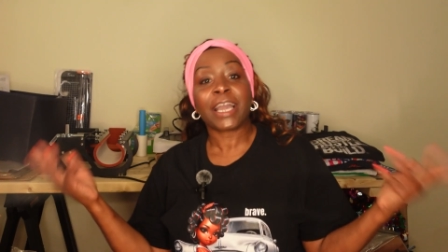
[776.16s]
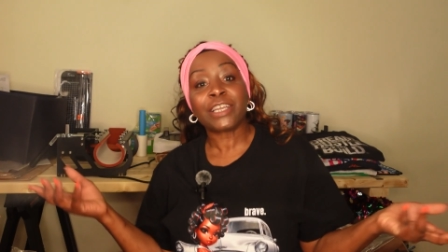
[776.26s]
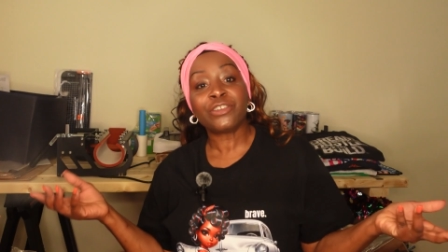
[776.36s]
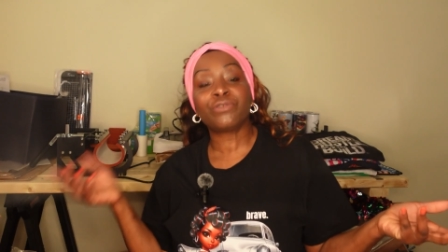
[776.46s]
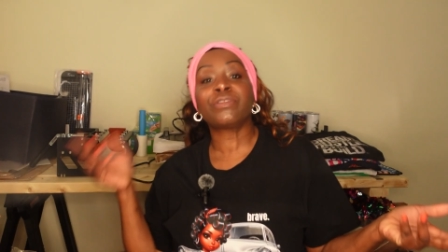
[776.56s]
I
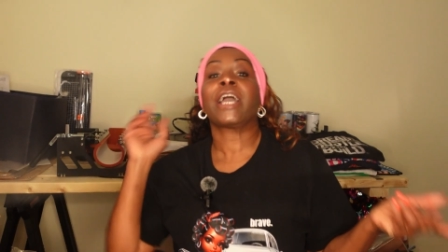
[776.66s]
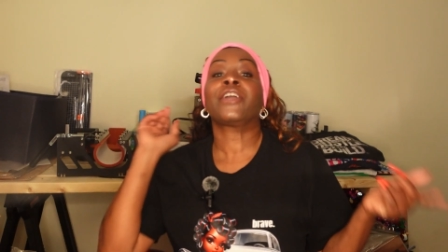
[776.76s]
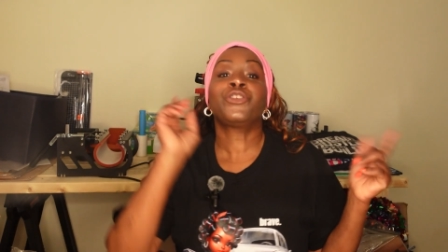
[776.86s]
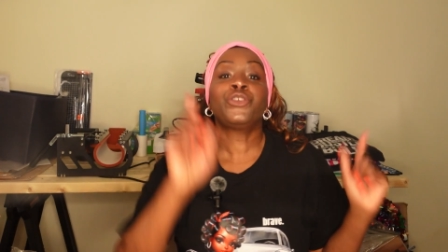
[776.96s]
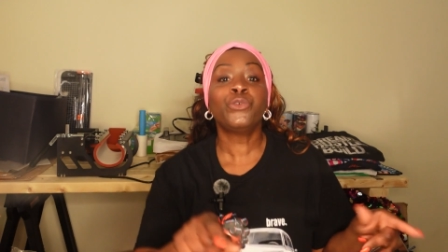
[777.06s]
can do
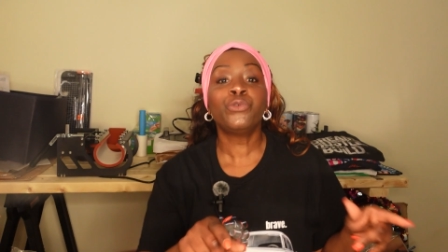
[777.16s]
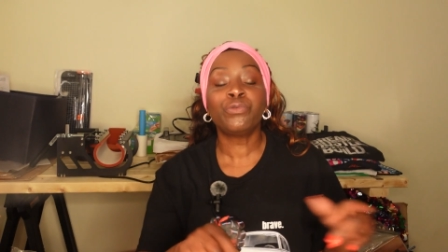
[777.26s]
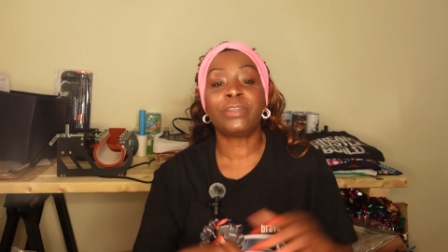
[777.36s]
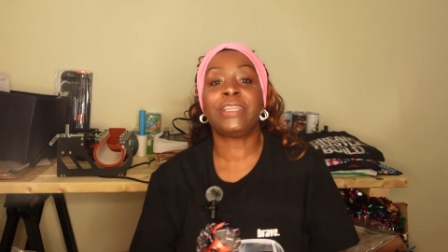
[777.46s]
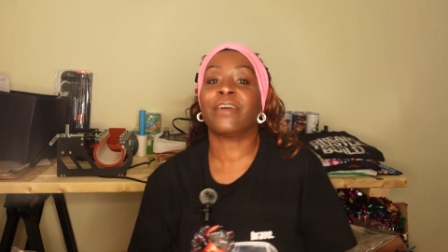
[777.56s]
that,
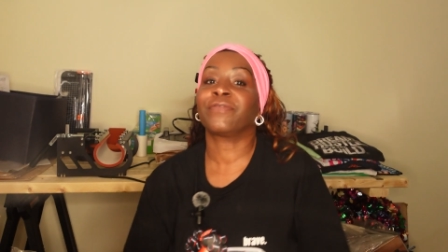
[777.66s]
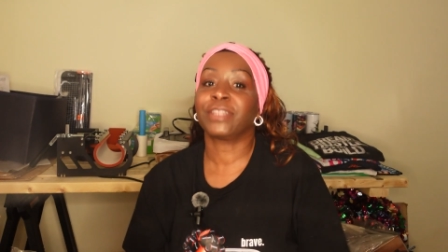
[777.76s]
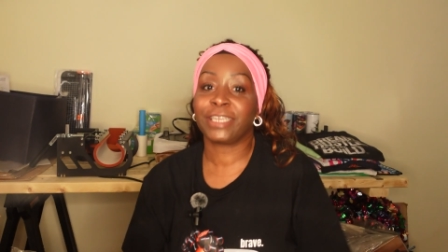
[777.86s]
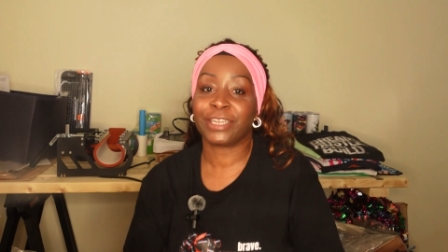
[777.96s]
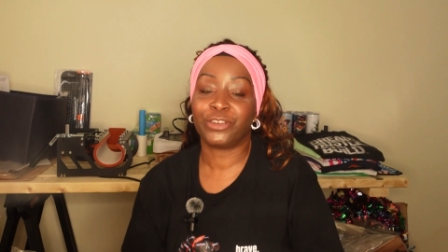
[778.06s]
you
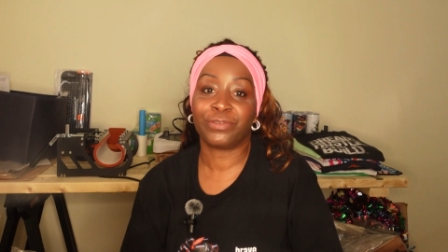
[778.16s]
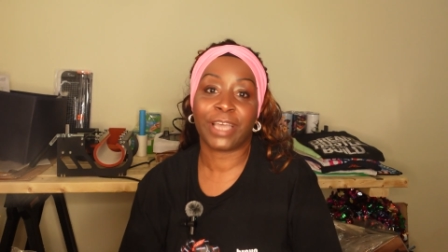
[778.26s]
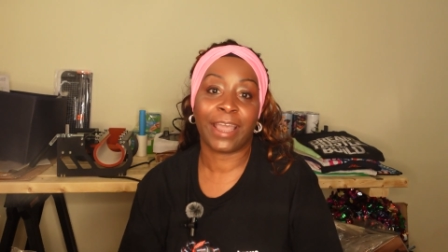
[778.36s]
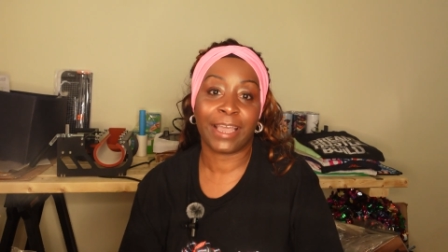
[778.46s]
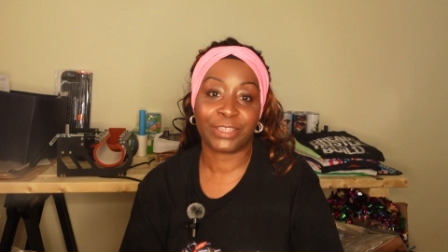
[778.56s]
definitely can do
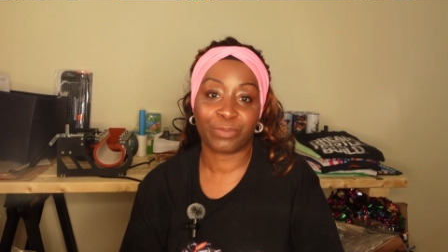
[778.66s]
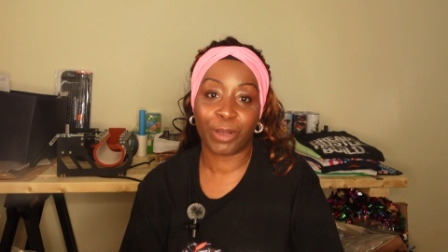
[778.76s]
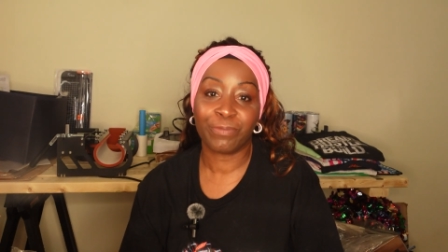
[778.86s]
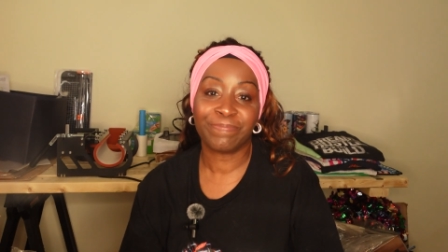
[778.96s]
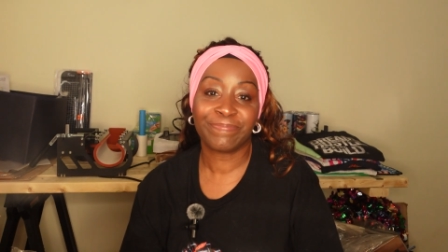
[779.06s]
that as
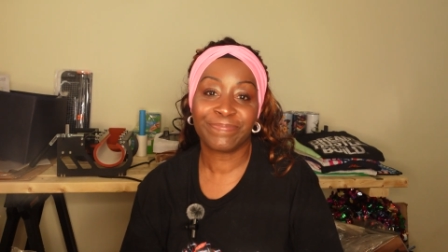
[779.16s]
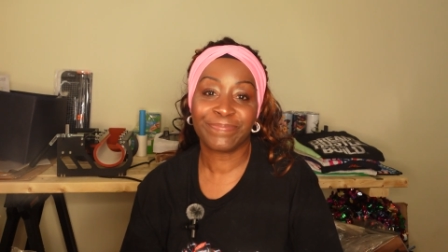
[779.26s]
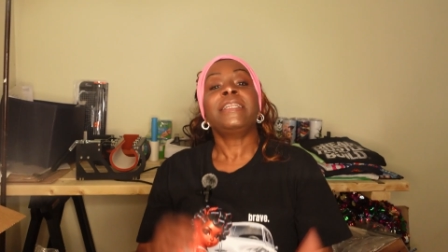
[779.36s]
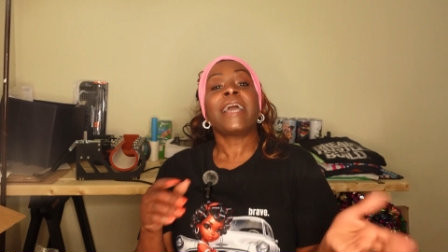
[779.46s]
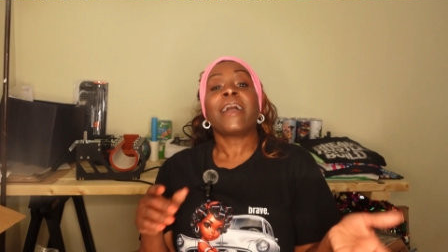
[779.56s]
well.
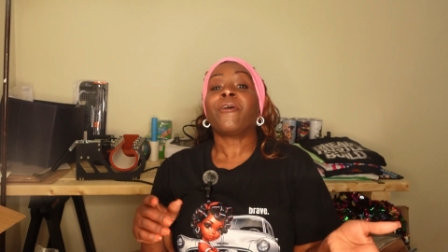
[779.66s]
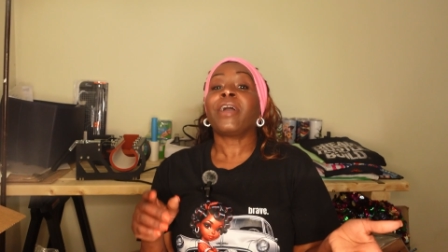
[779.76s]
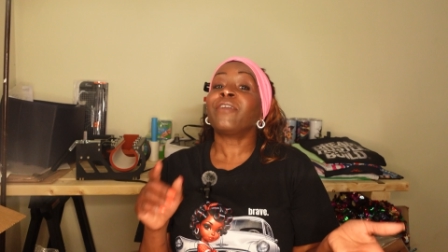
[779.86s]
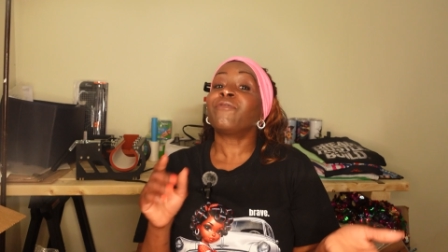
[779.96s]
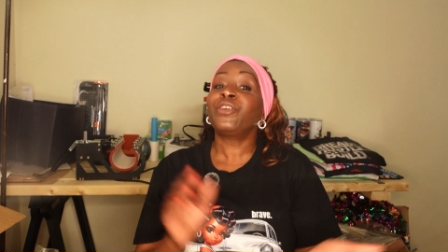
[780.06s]
Now,
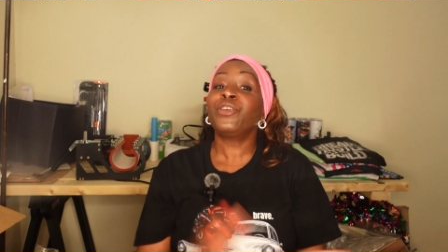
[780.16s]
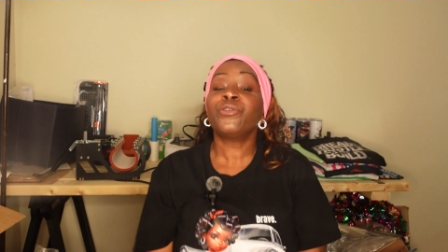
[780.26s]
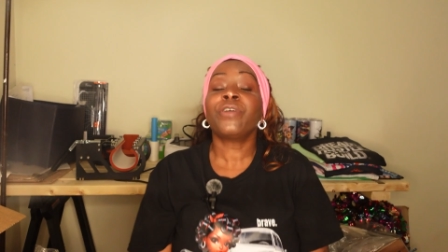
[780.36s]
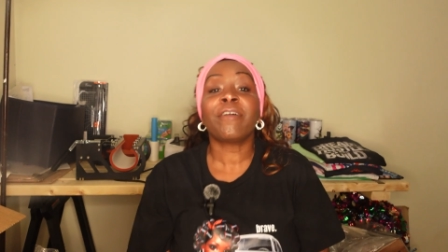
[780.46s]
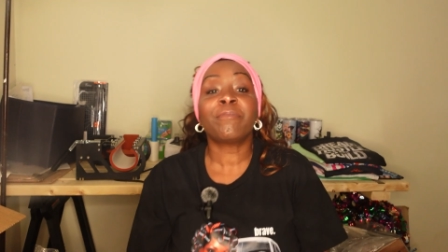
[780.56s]
if
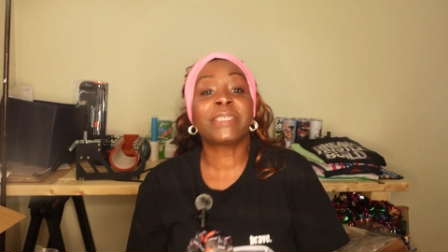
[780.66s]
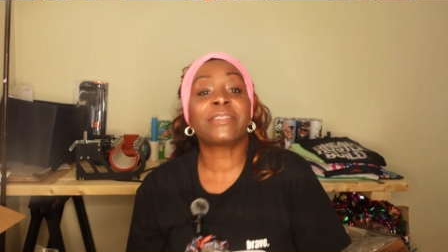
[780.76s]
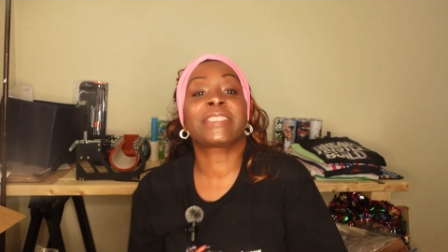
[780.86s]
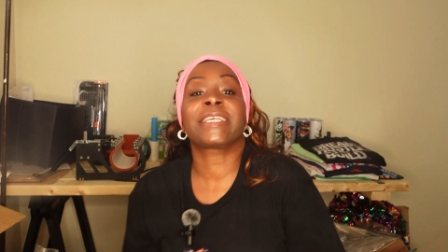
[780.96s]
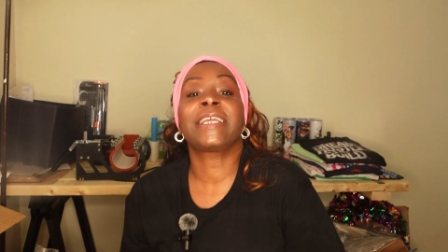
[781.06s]
you have been
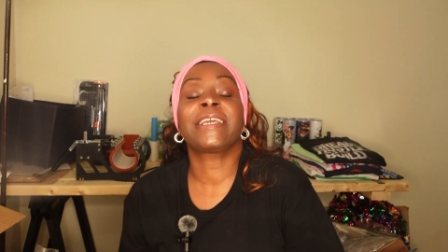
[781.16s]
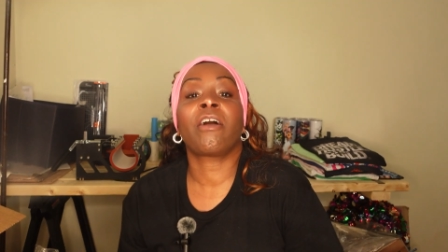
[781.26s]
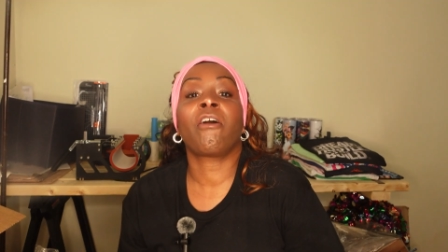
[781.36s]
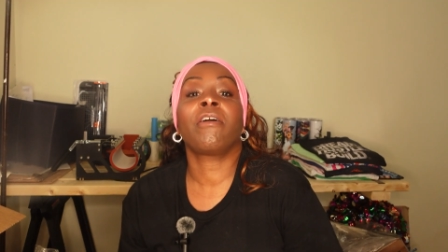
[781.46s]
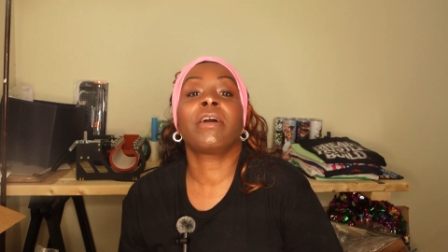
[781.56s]
sitting
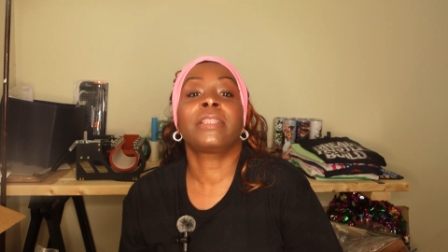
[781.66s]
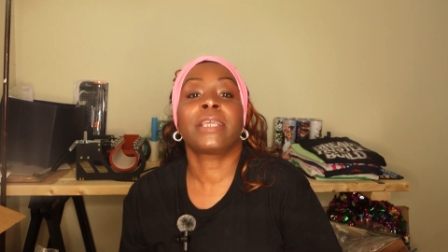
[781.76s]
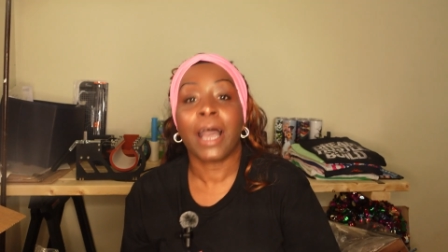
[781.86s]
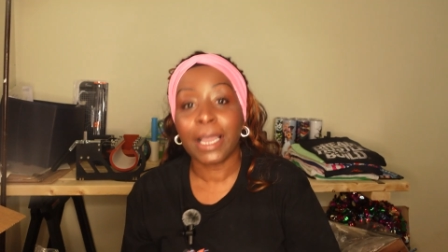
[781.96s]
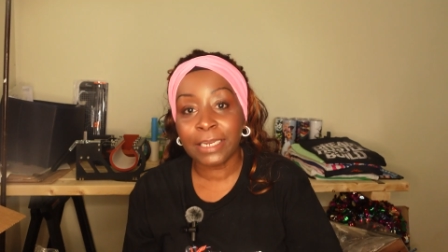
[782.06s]
on
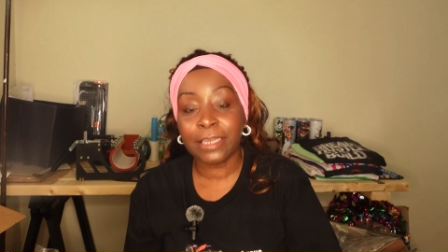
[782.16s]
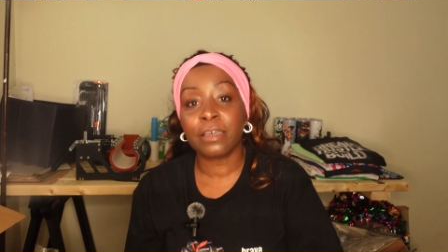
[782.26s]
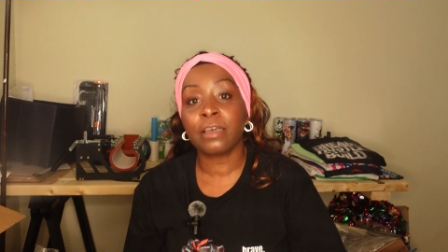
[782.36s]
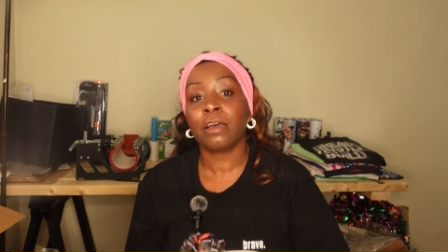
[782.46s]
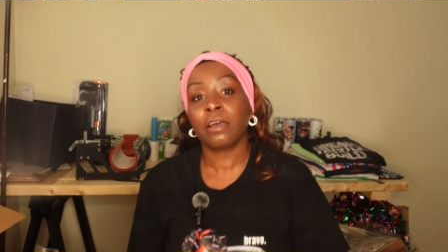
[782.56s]
the
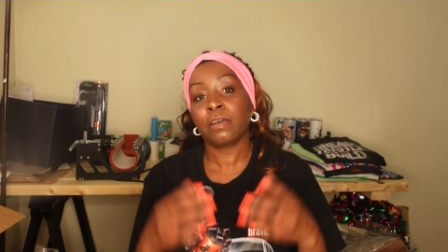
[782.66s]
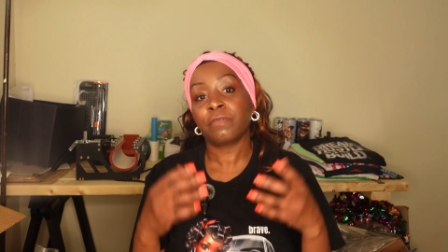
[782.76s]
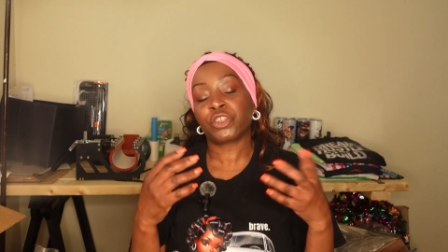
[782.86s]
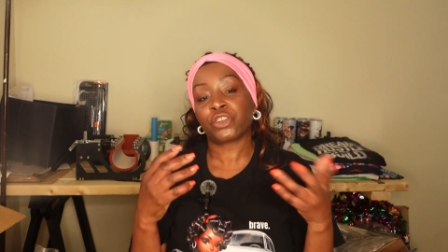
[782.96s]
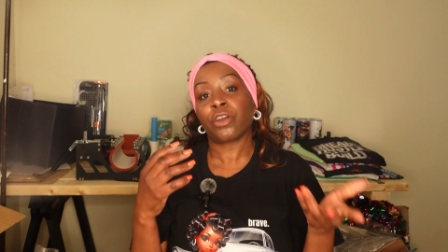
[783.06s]
idea
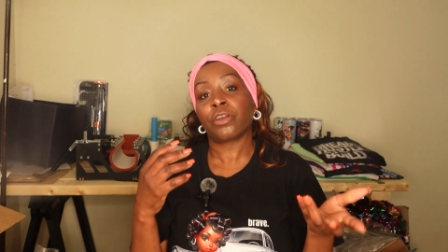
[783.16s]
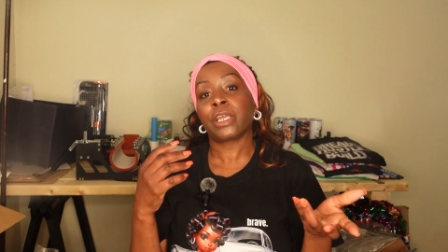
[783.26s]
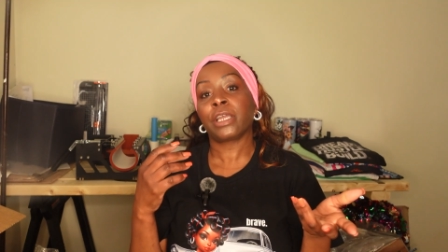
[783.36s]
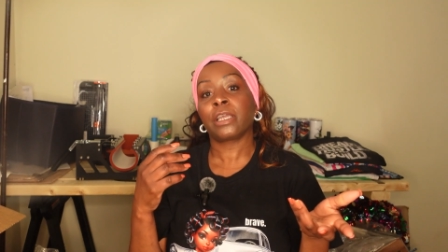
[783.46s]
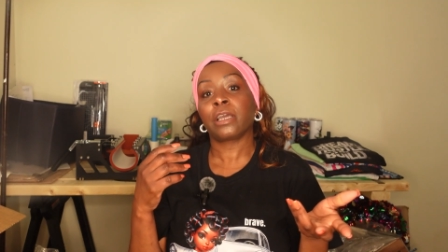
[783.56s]
of
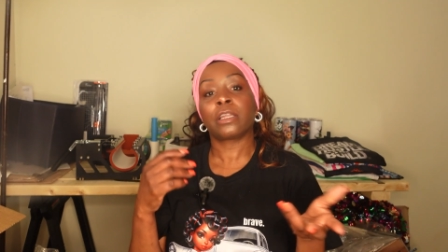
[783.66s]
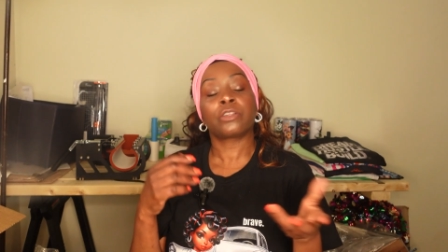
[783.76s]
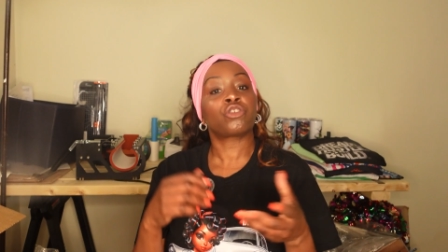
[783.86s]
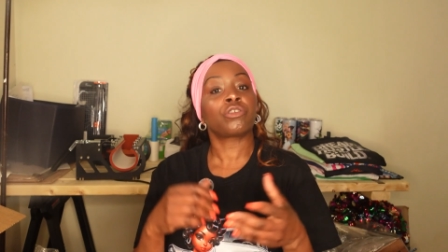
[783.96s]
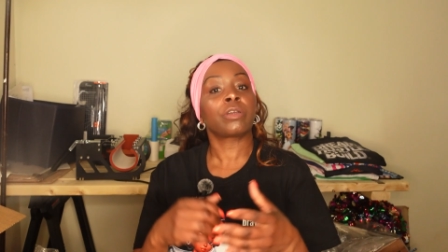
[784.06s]
starting
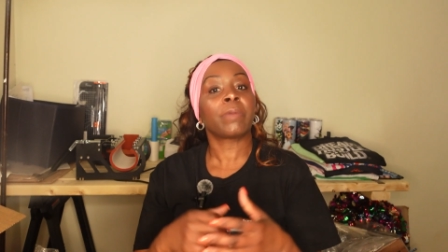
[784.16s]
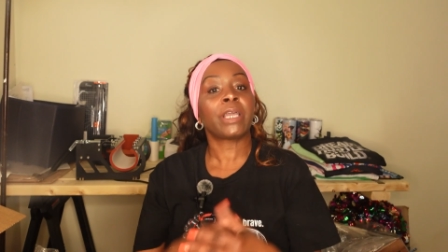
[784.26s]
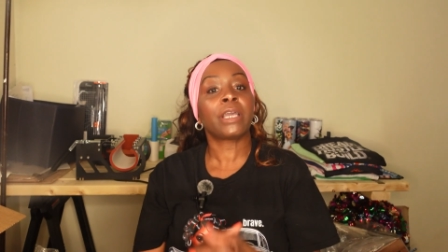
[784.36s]
another stream of